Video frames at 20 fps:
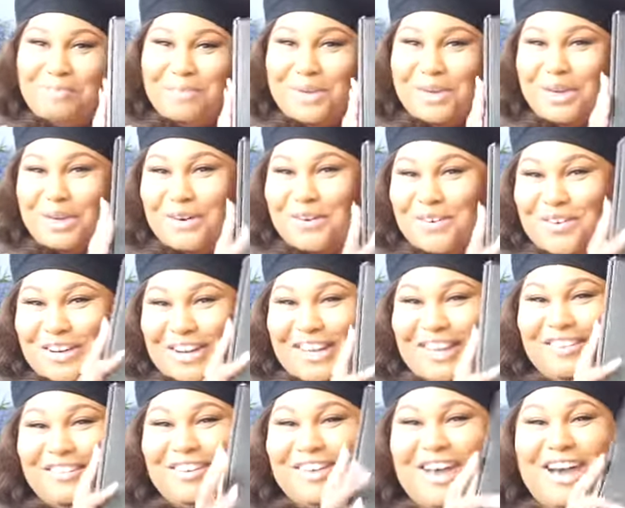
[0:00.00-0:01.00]
Beauty,
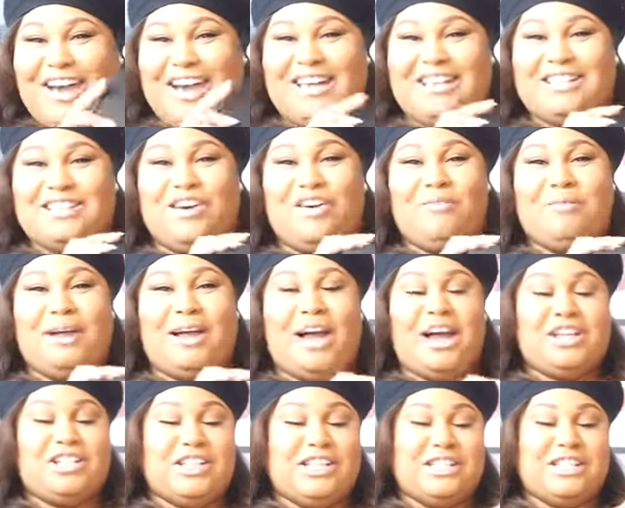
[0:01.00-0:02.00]
you guys. Oh my
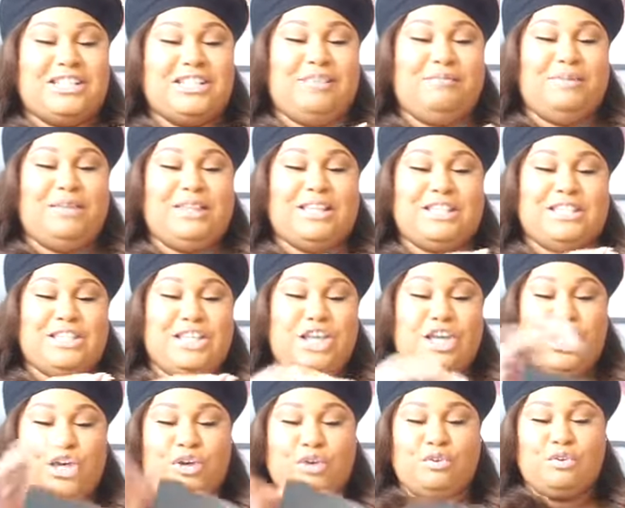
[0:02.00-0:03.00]
gosh, they sent me this
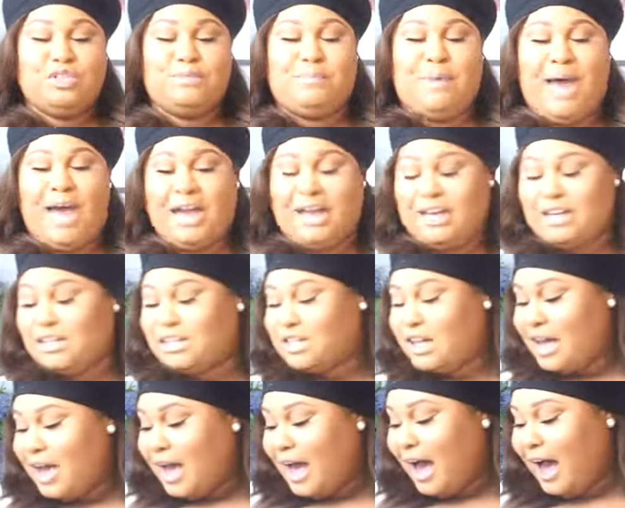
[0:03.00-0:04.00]
huge package.
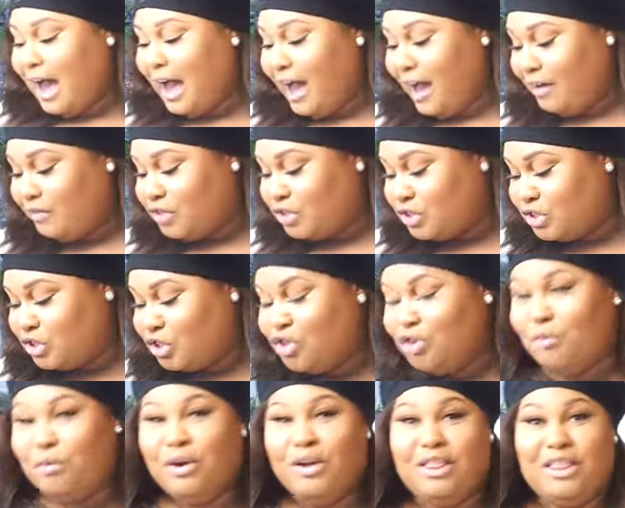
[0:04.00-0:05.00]
I have
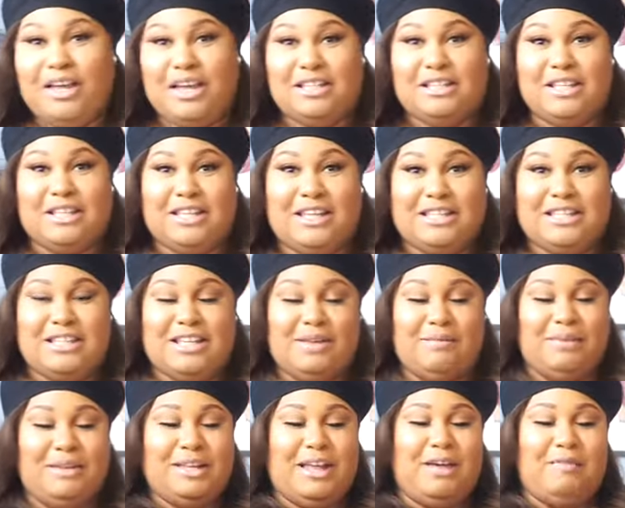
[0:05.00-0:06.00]
2 more things that they
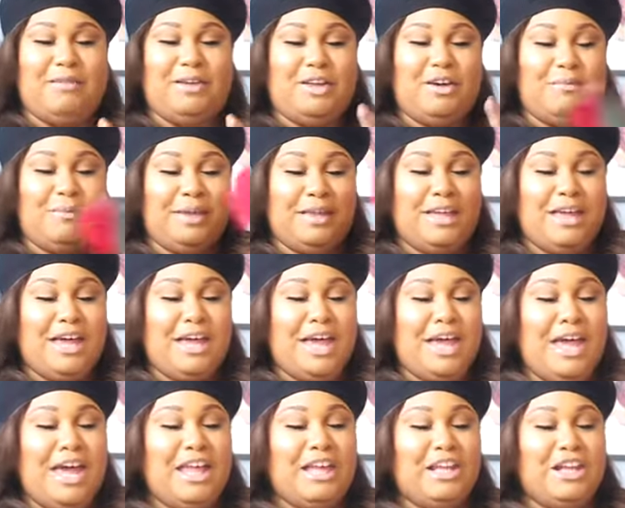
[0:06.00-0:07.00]
sent me down below, but
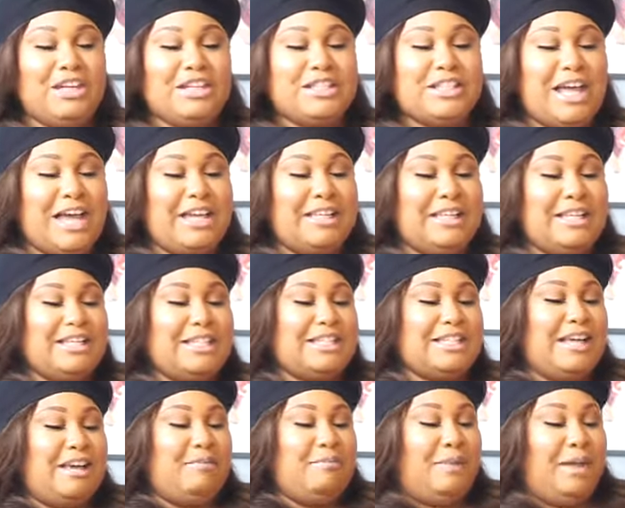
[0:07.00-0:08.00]
it looks like they
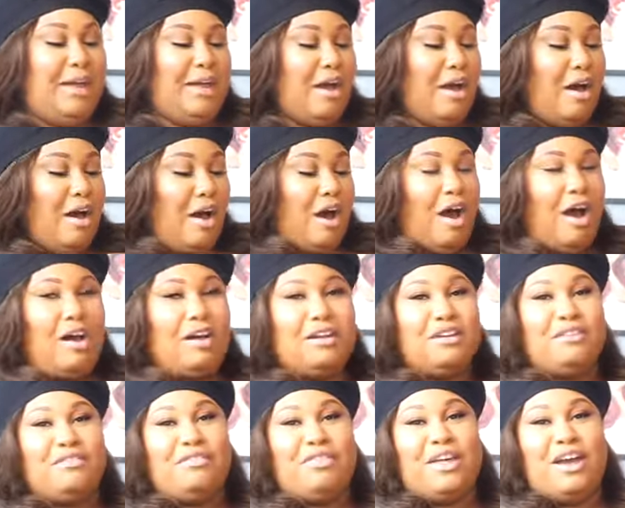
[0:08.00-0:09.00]
sent me all
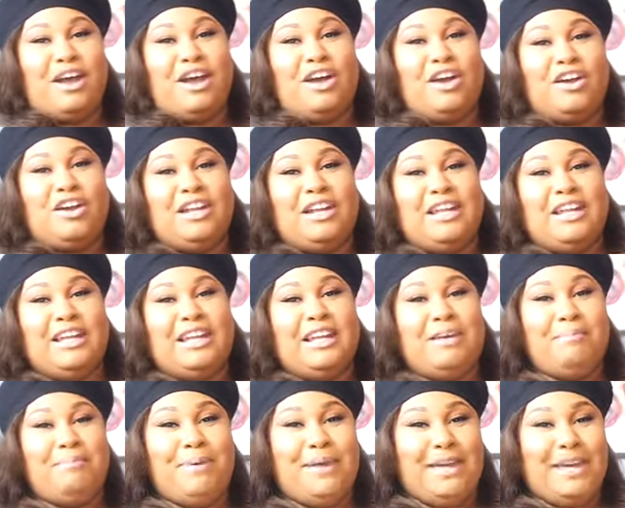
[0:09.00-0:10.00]
of their
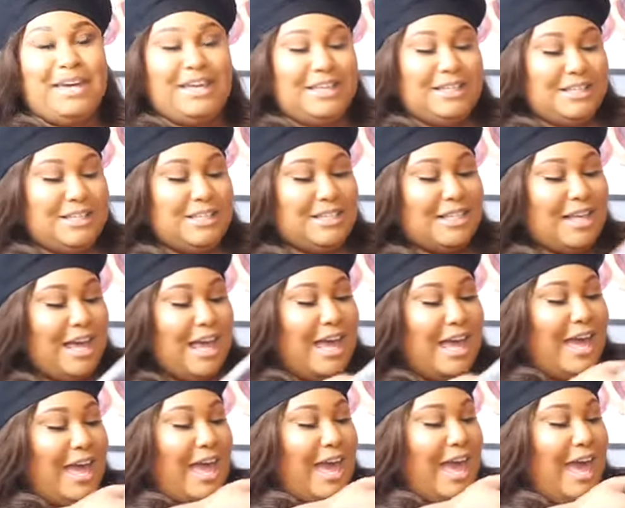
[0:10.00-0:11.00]
lippies,
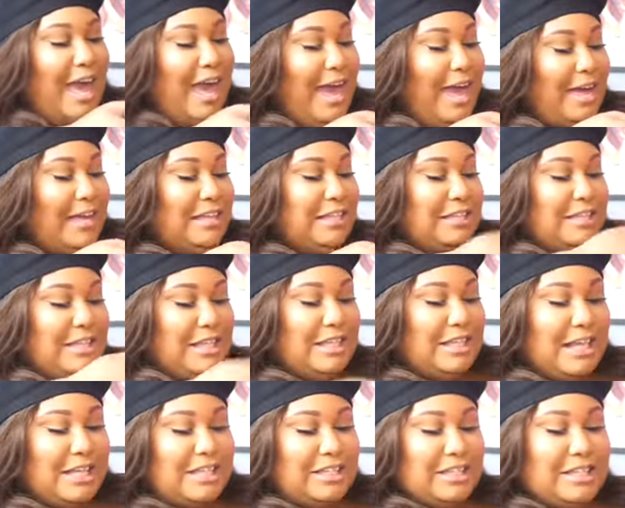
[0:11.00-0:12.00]
and
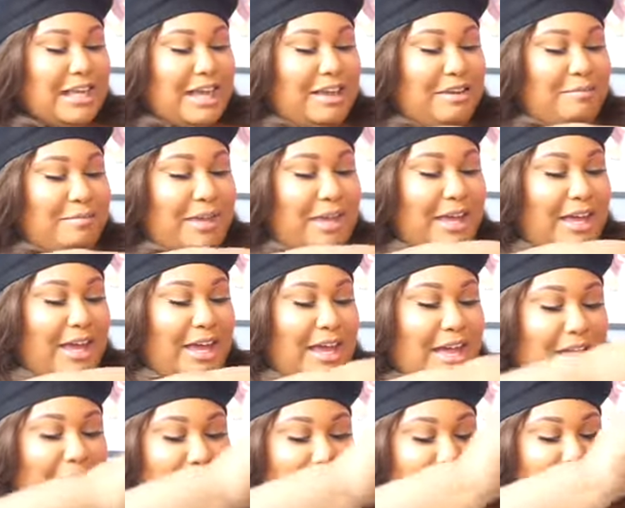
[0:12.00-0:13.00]
they sent
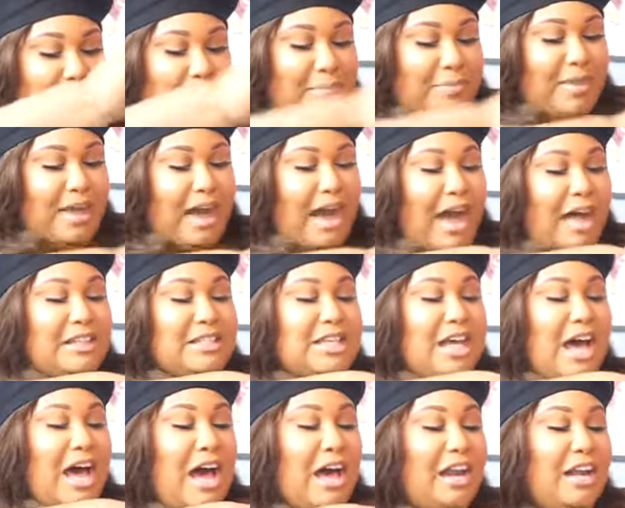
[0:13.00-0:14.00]
me a
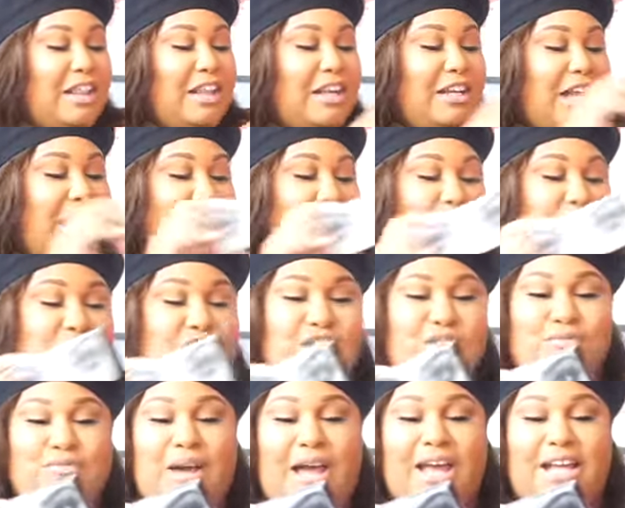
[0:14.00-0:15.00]
ton of their
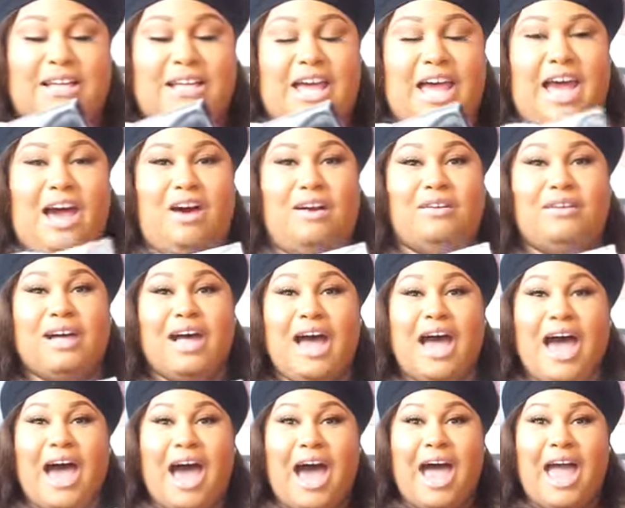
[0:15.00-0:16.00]
lashes. Right now
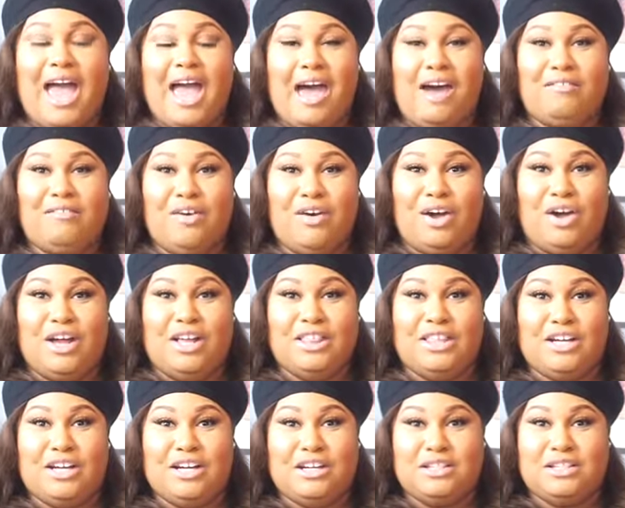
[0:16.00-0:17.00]
I have on
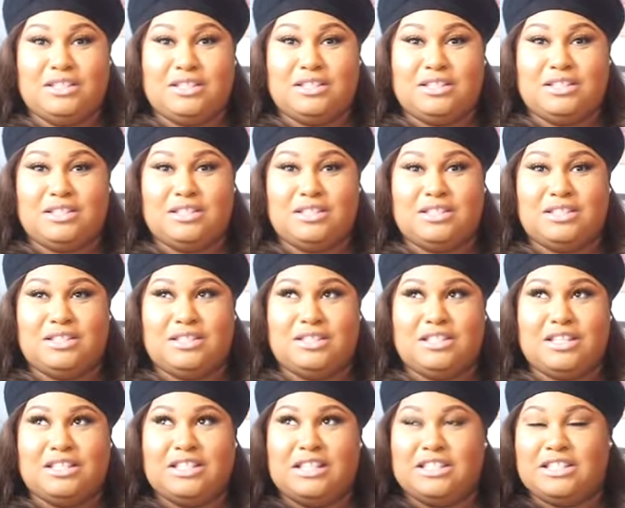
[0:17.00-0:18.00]
their,
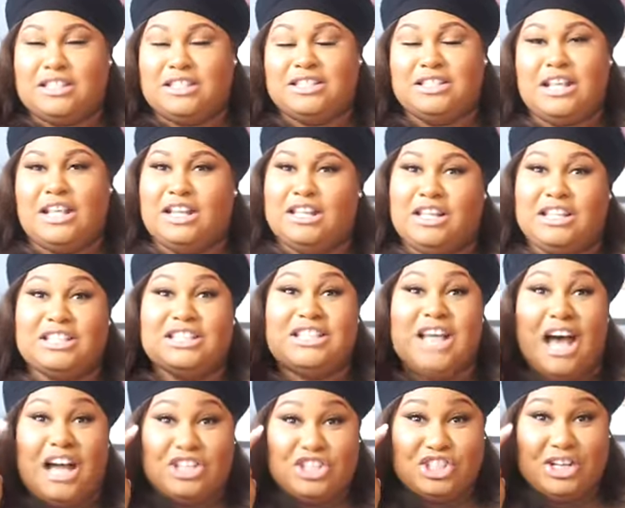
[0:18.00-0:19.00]
the
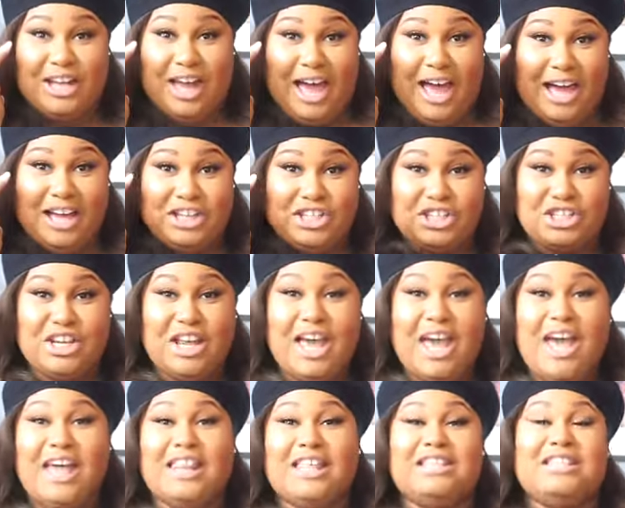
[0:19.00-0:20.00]
Sasha lash.
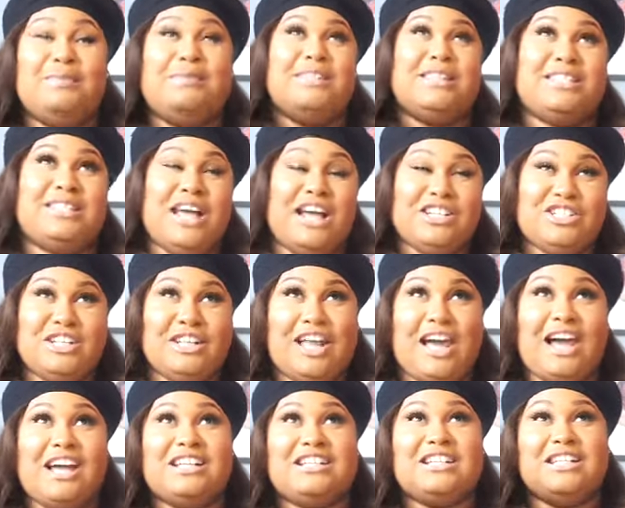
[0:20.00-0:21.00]
They sent me the Sasha
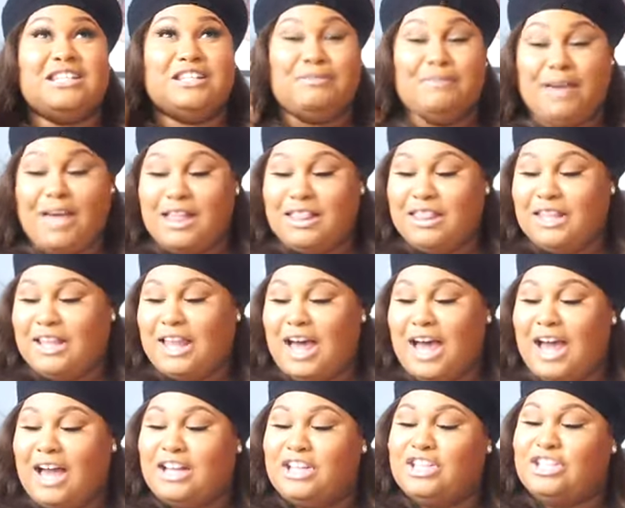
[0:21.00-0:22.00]
lash, the Samantha
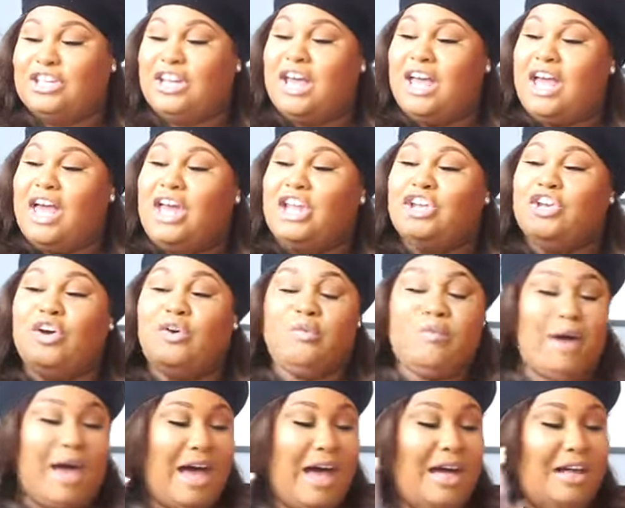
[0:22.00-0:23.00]
lash,
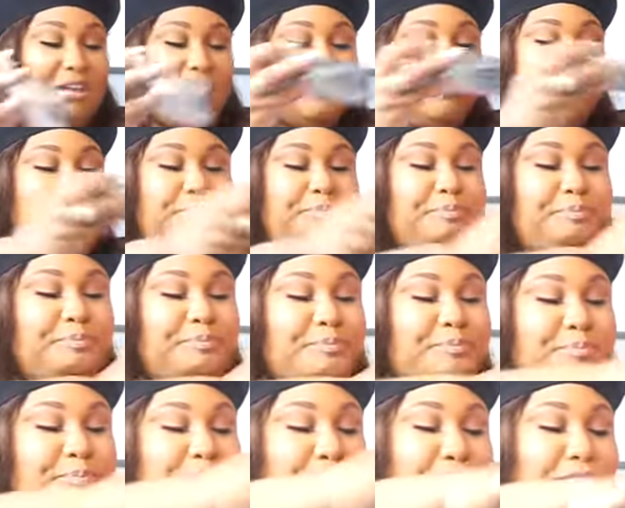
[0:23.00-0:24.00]
Noelle,
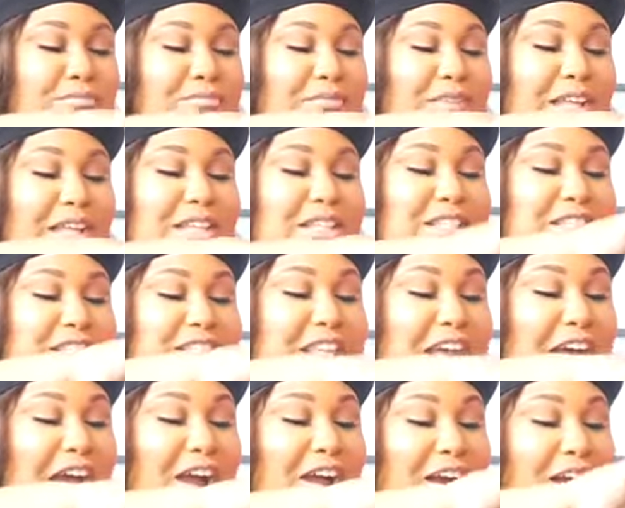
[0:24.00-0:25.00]

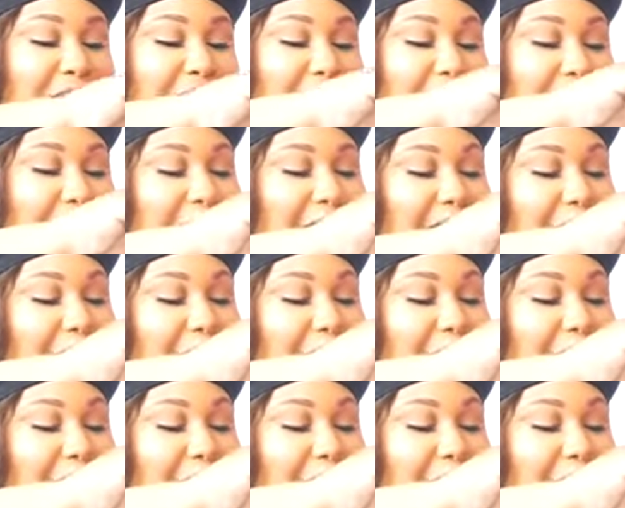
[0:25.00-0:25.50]
Sarah.